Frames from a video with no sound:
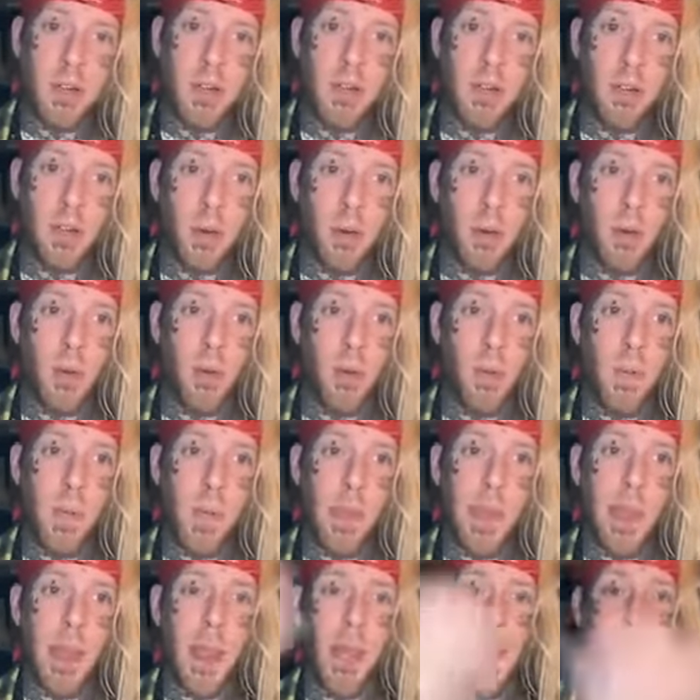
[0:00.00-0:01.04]
So
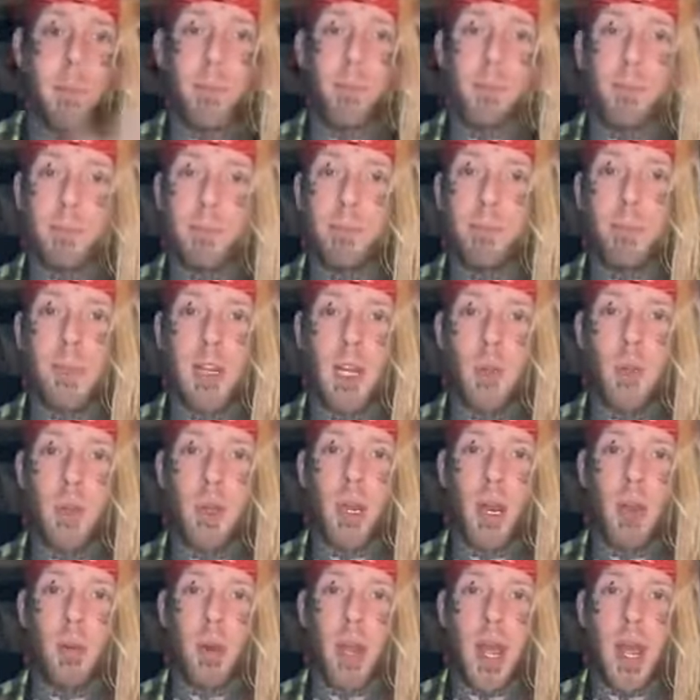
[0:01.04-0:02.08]
here we
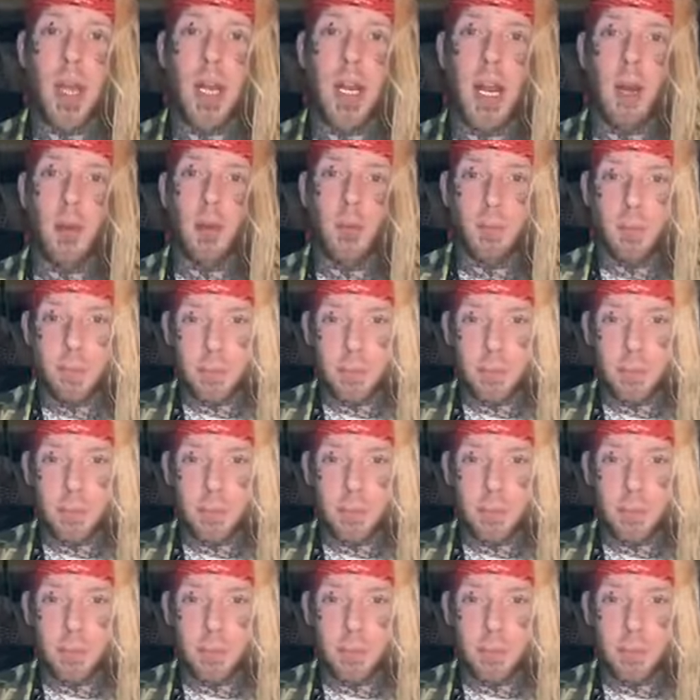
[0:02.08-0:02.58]
go. We're hanging out.